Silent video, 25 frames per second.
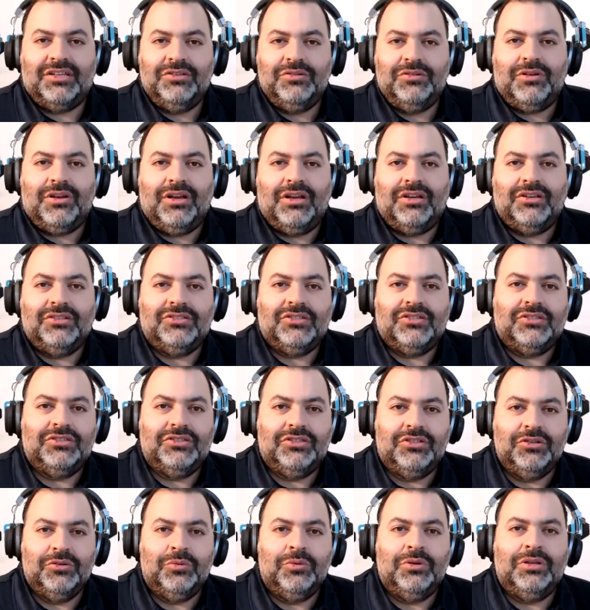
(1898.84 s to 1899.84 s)
that you guys are
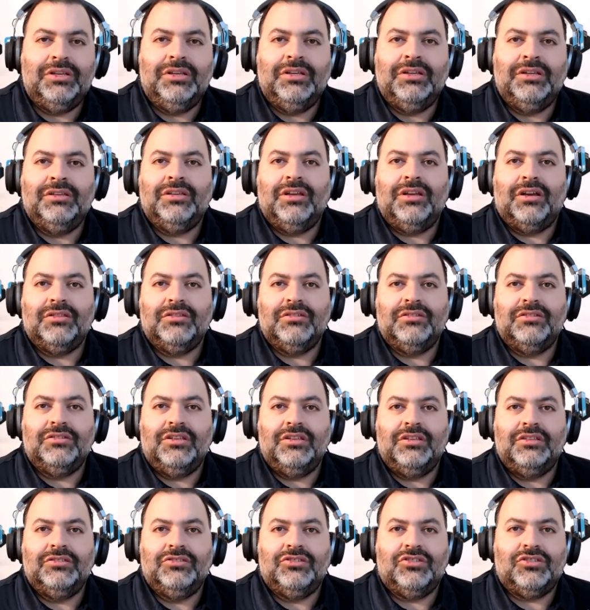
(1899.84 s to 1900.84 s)
doing other
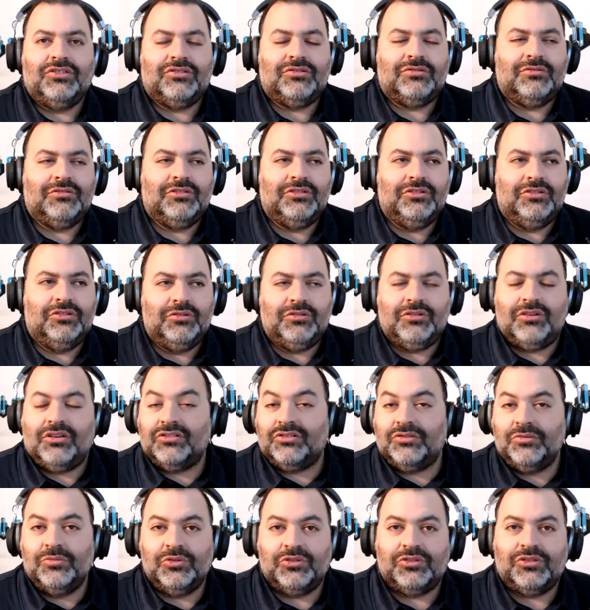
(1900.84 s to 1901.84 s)
than just good
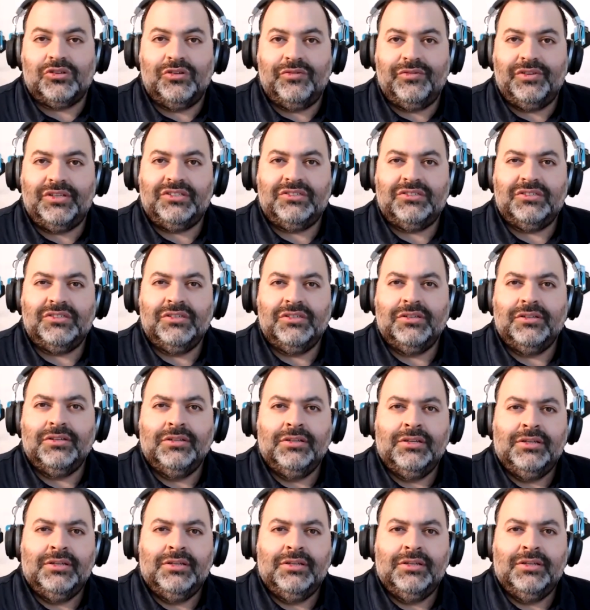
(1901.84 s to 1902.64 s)
customer service?